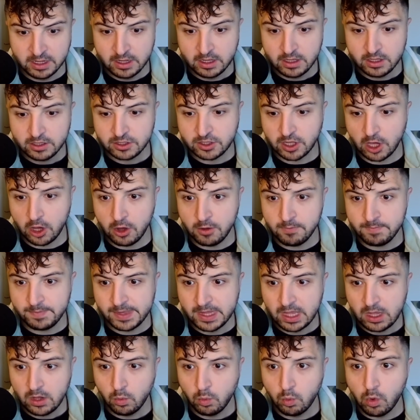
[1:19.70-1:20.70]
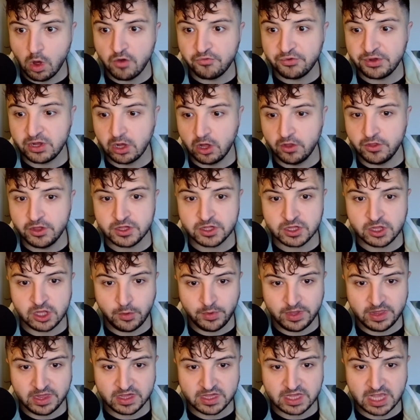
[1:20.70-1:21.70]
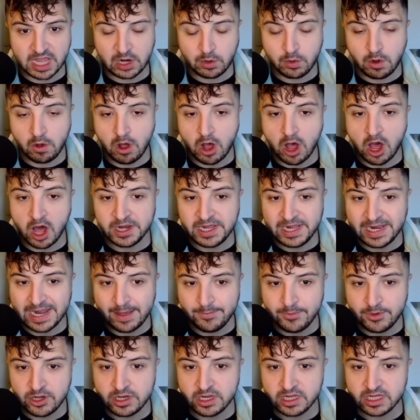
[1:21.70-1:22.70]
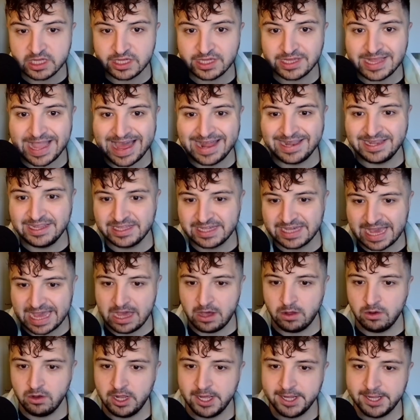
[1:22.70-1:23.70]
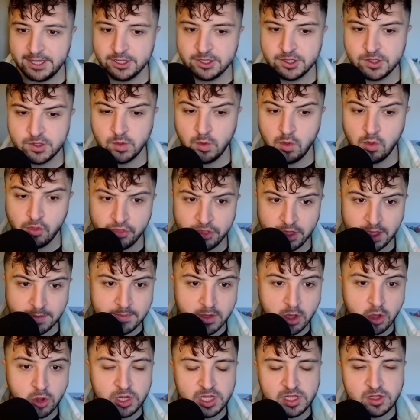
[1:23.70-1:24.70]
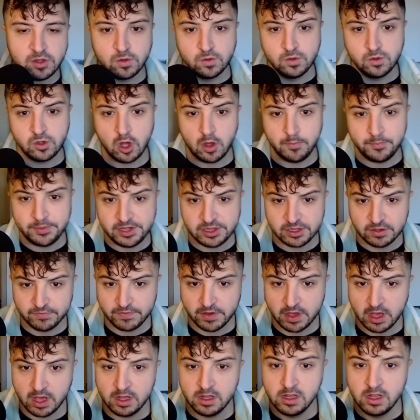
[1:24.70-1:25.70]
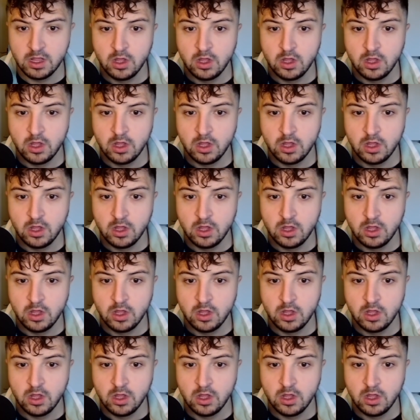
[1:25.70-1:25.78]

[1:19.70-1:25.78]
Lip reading: So what have we got that's new in this deck? Well, Honey Lemon stands out like a sore thumb. Only 2 copies of her.